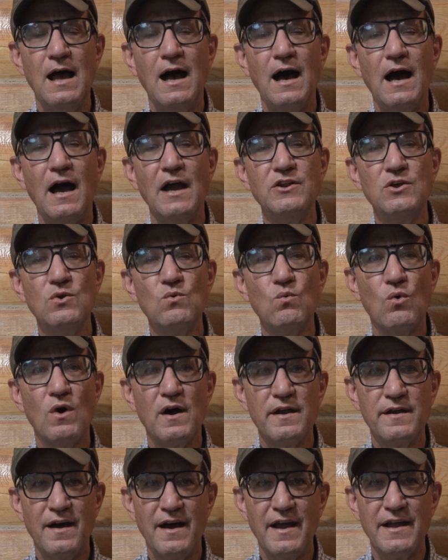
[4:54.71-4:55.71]
I knew
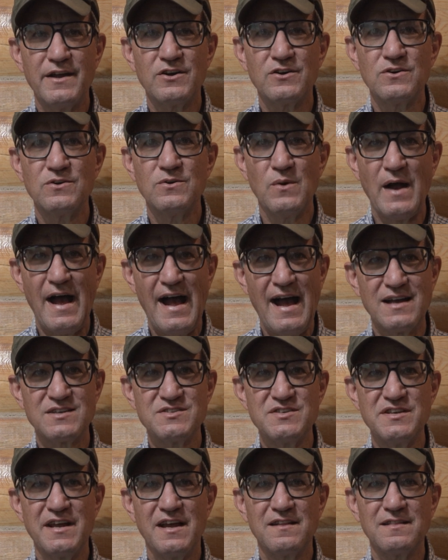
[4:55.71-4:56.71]
one hiker who
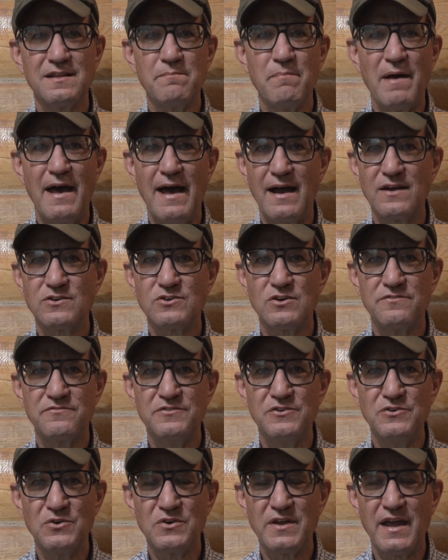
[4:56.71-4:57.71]
accidentally packed her
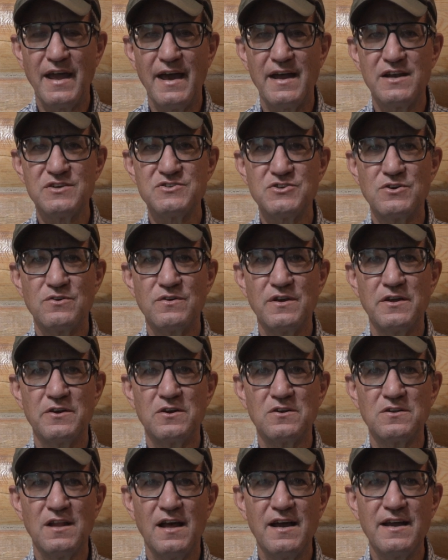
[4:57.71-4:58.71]
fuel canister in
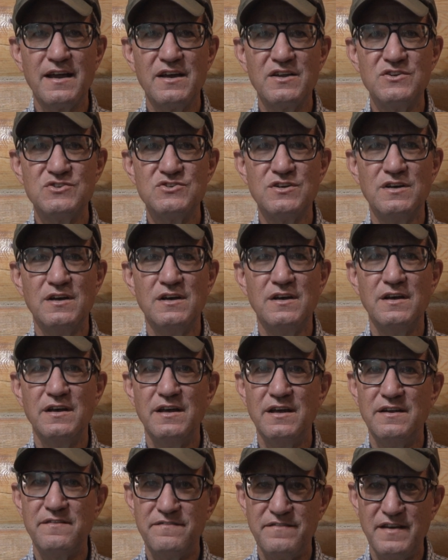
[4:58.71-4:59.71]
her luggage
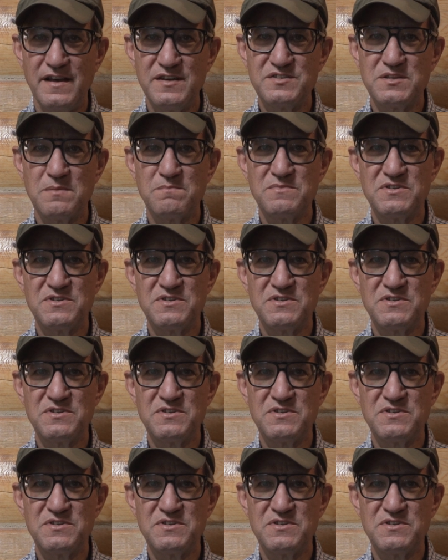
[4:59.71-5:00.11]
and faced some